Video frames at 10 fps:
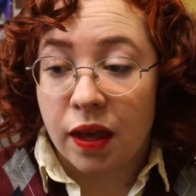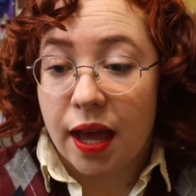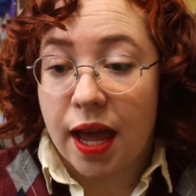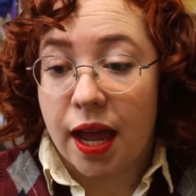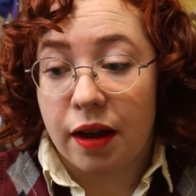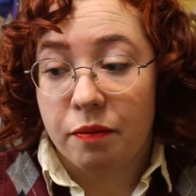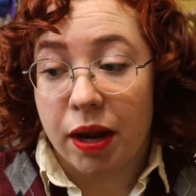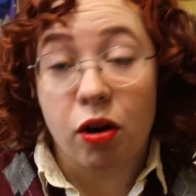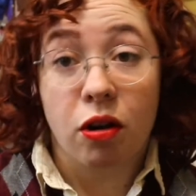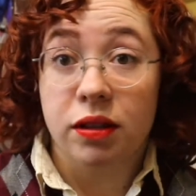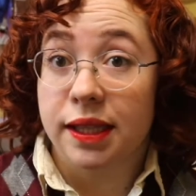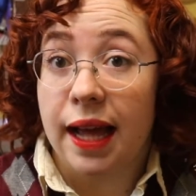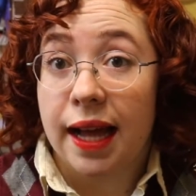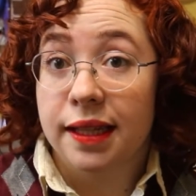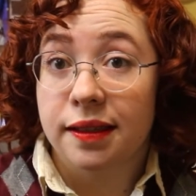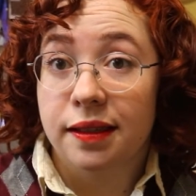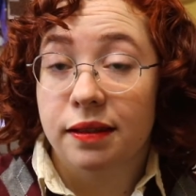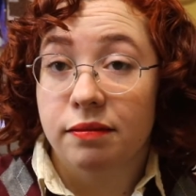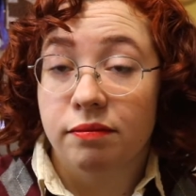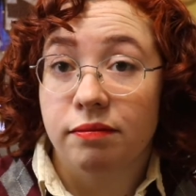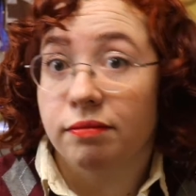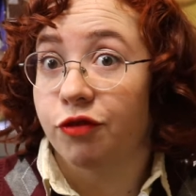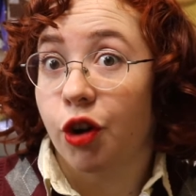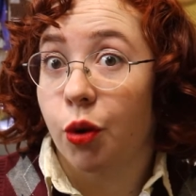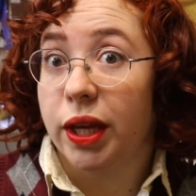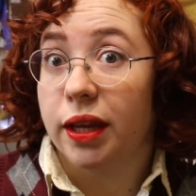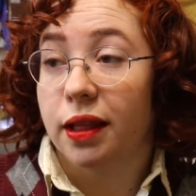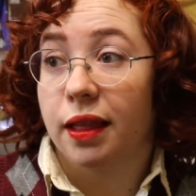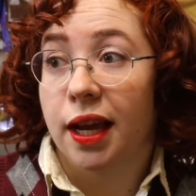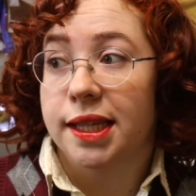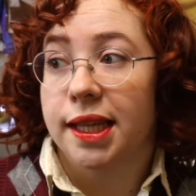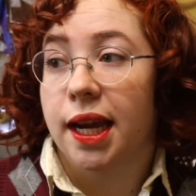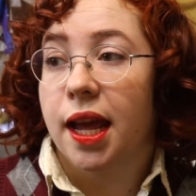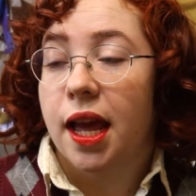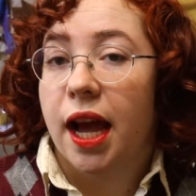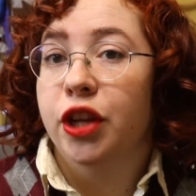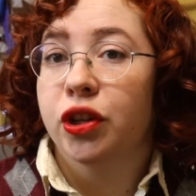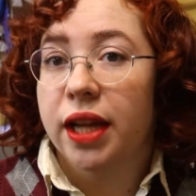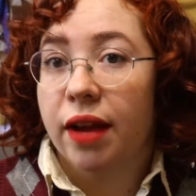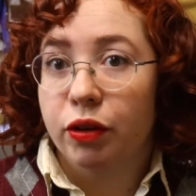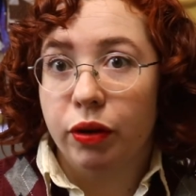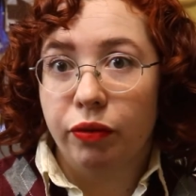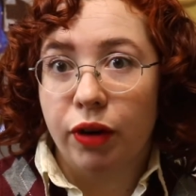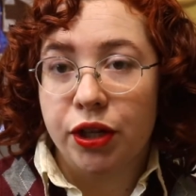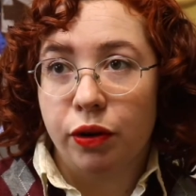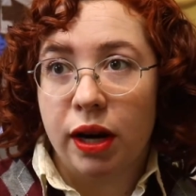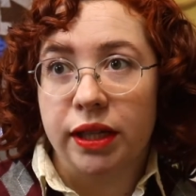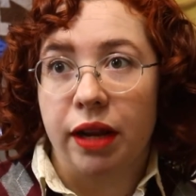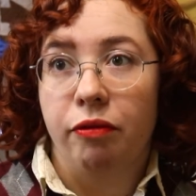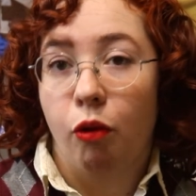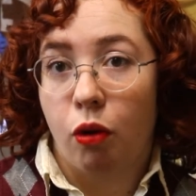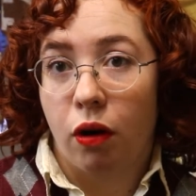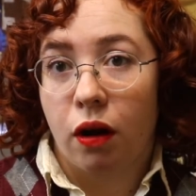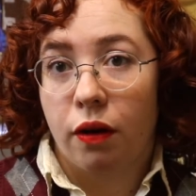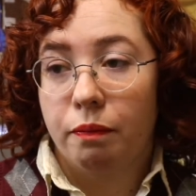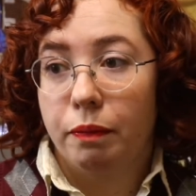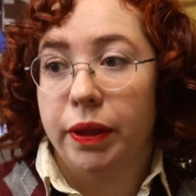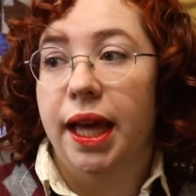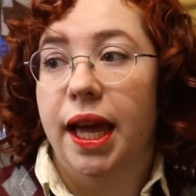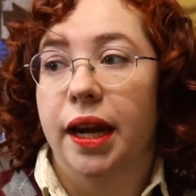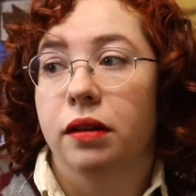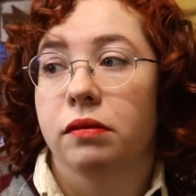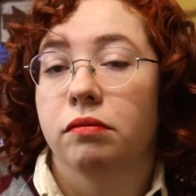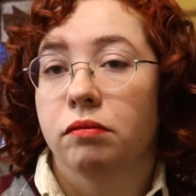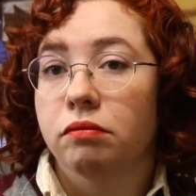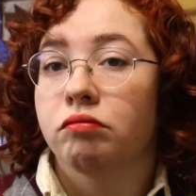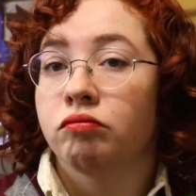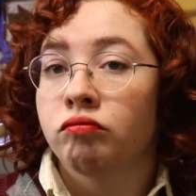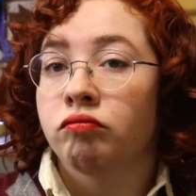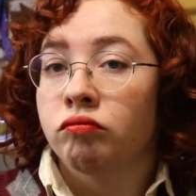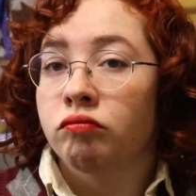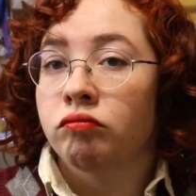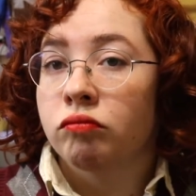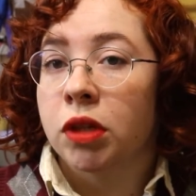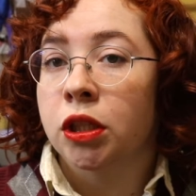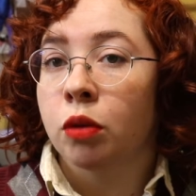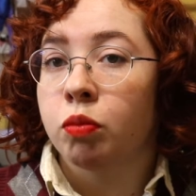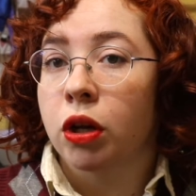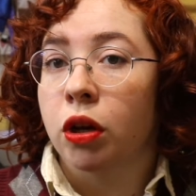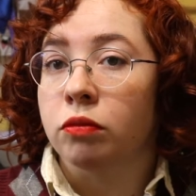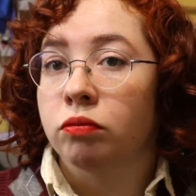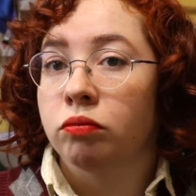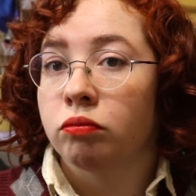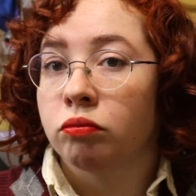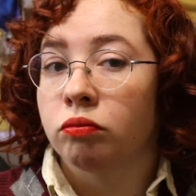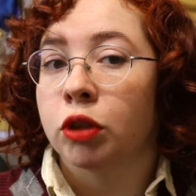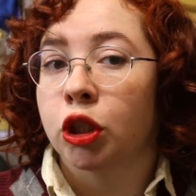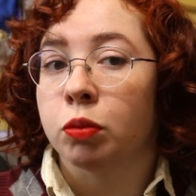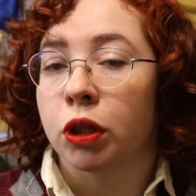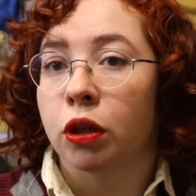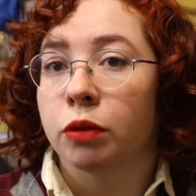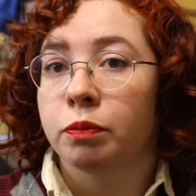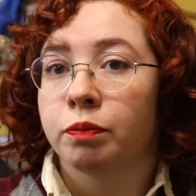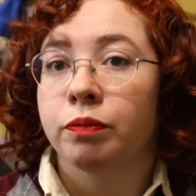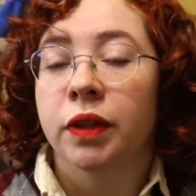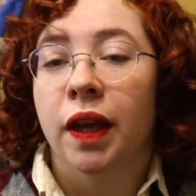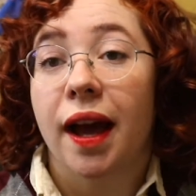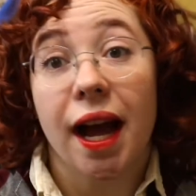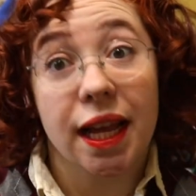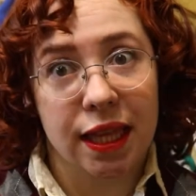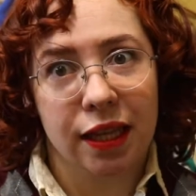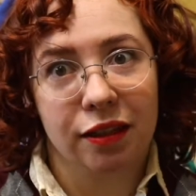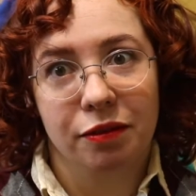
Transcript: and my curls last for a week, like I said. I usually have to refresh around day four, but then it's still pretty good. Still pretty good, I think.